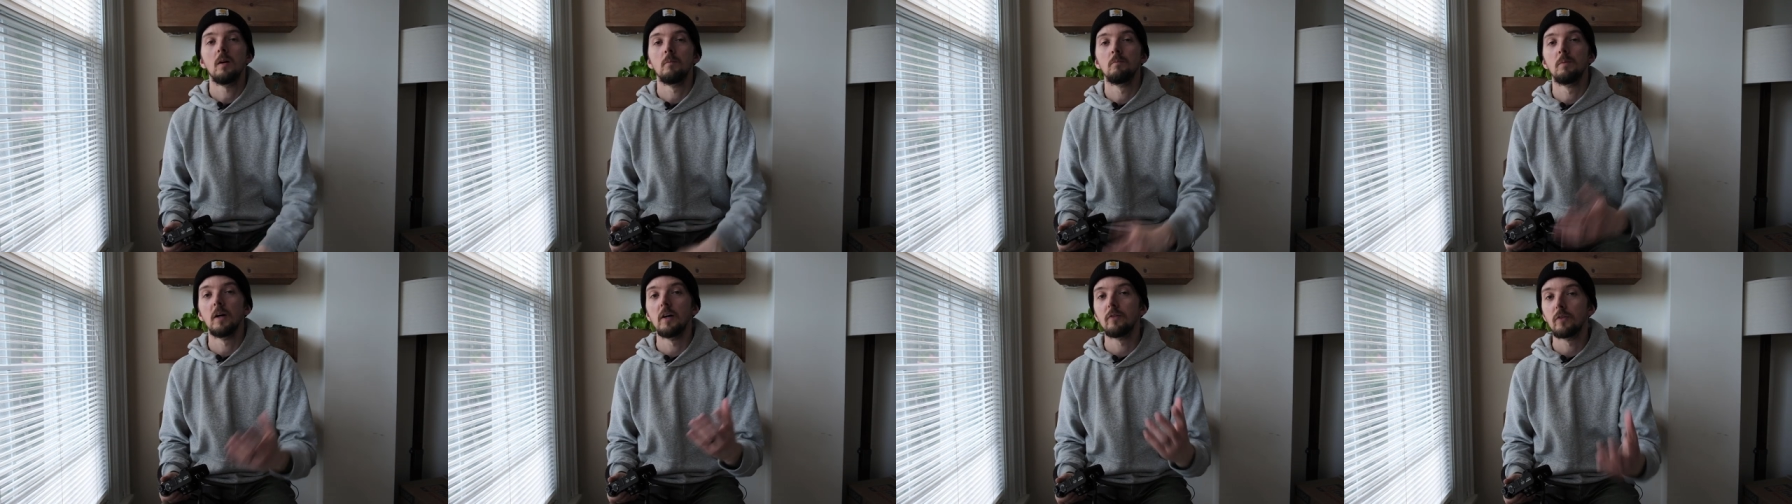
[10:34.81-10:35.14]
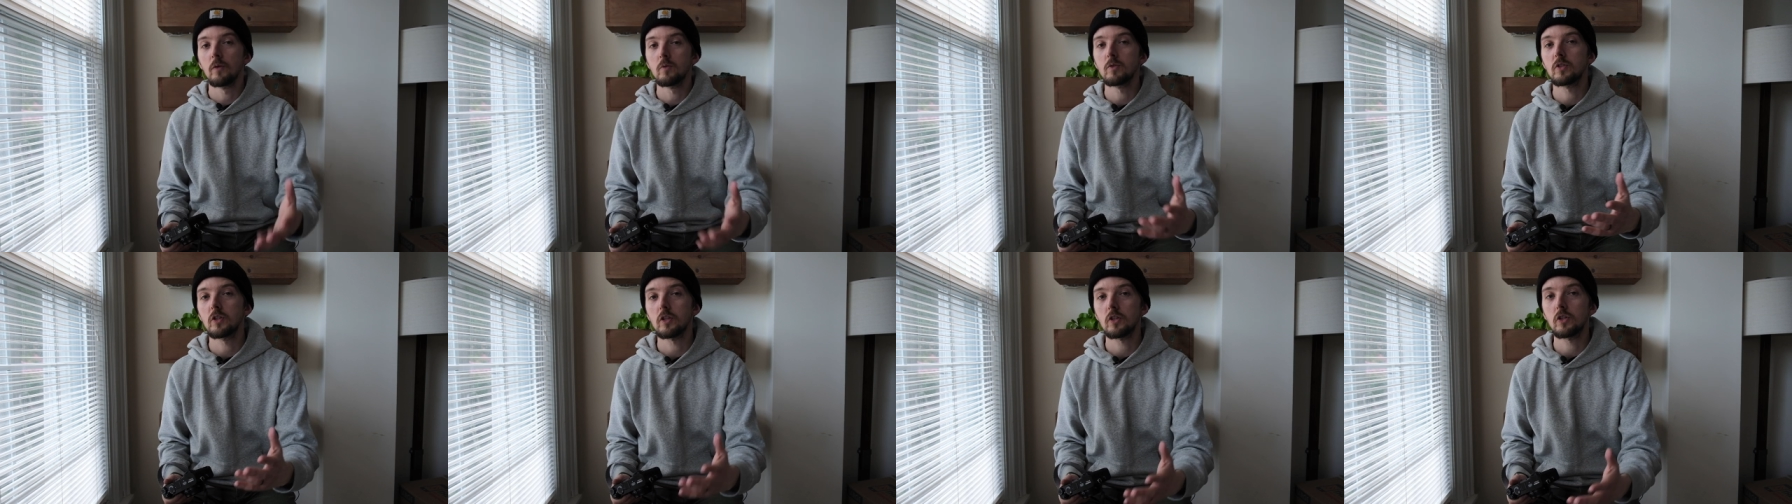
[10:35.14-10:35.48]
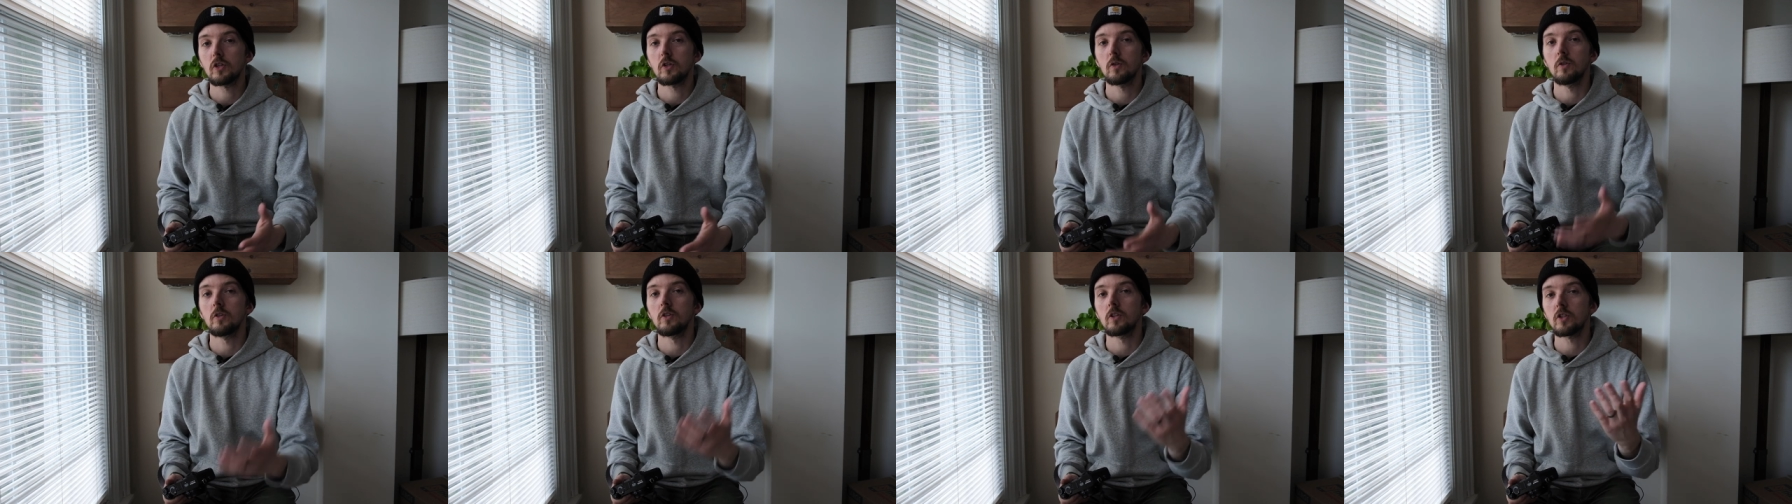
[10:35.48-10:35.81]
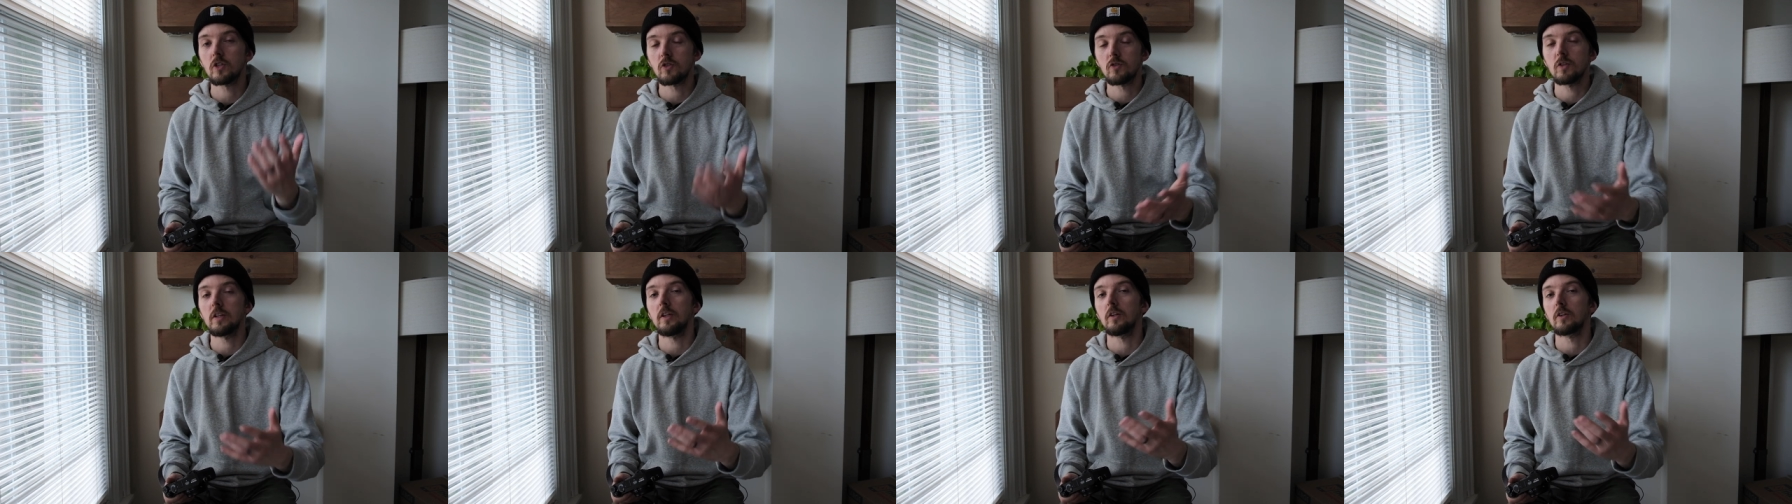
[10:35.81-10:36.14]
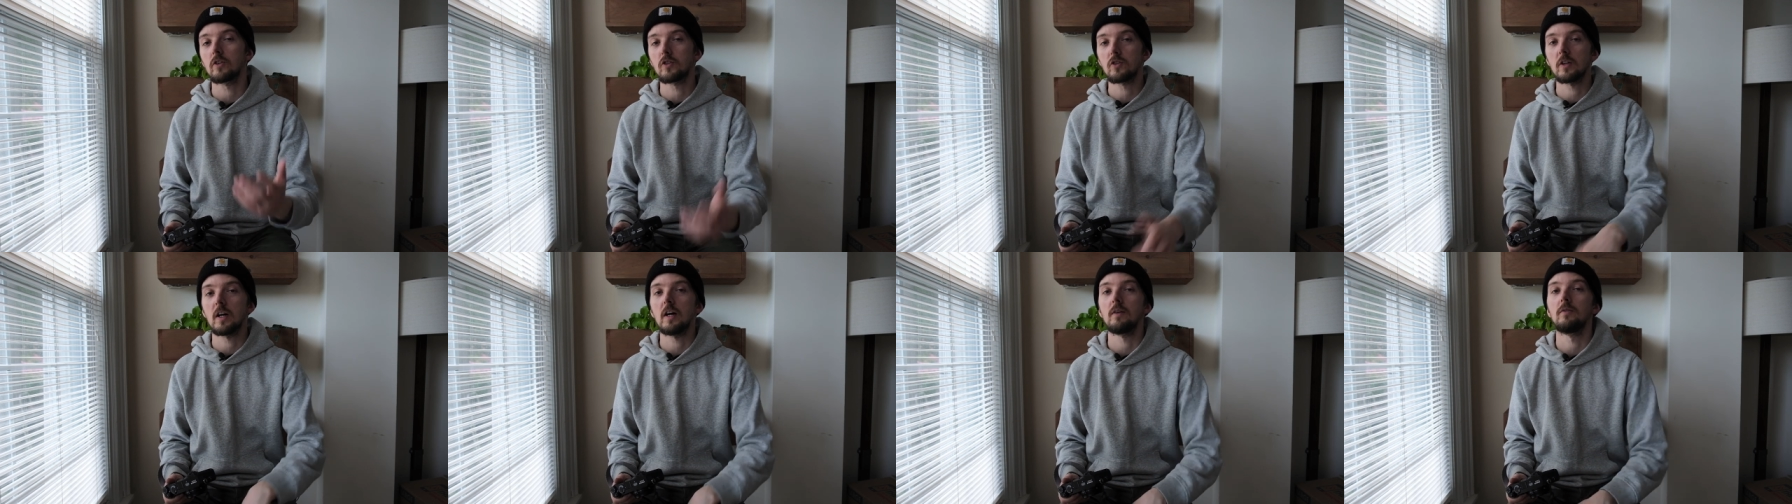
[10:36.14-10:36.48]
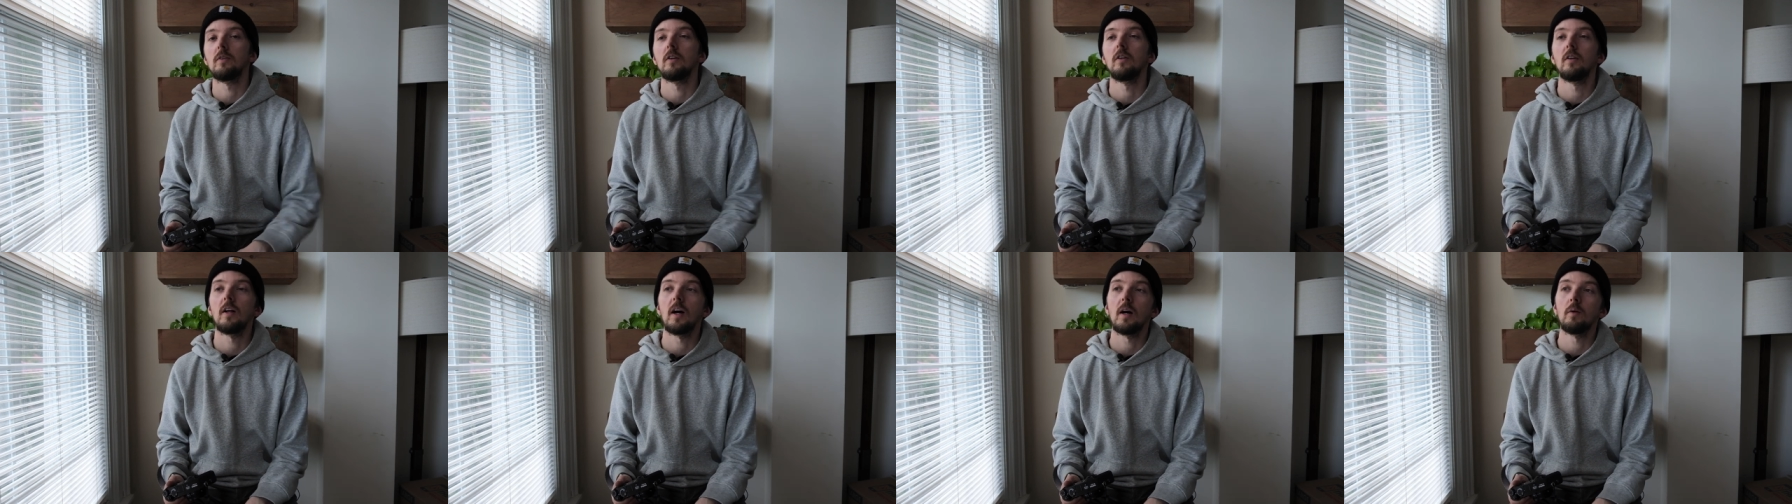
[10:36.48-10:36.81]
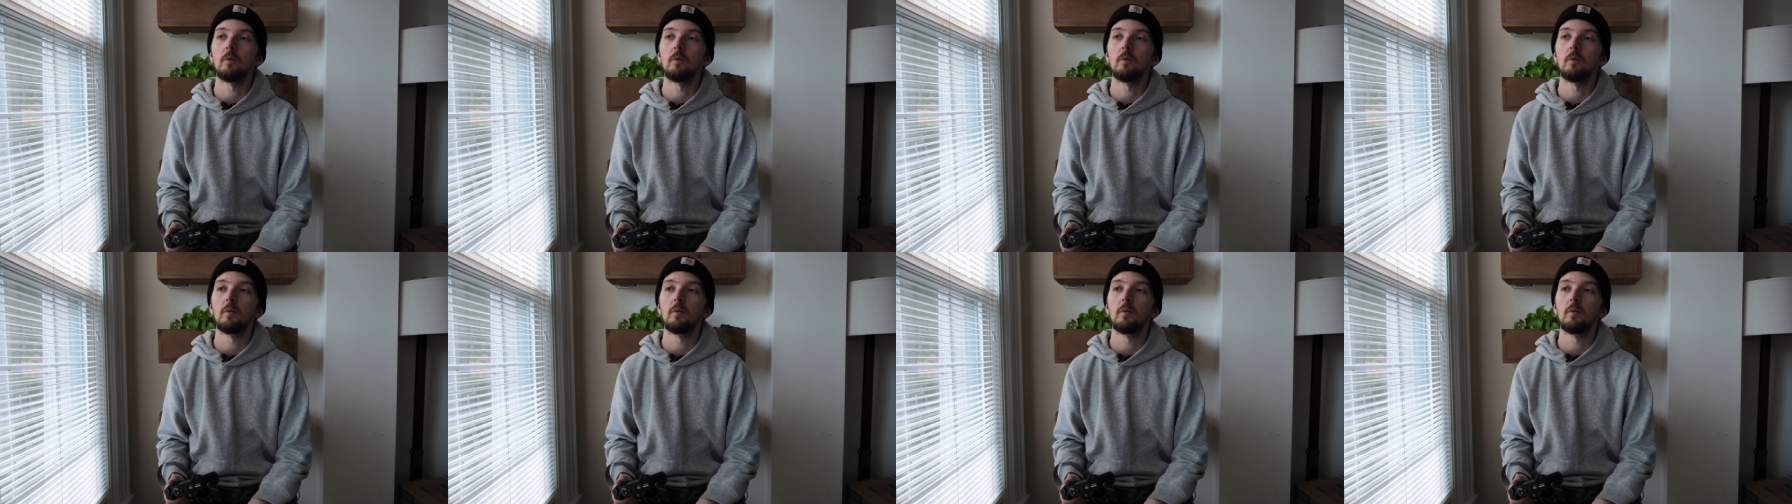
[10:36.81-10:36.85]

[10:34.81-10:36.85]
but if I was just shooting street or travel,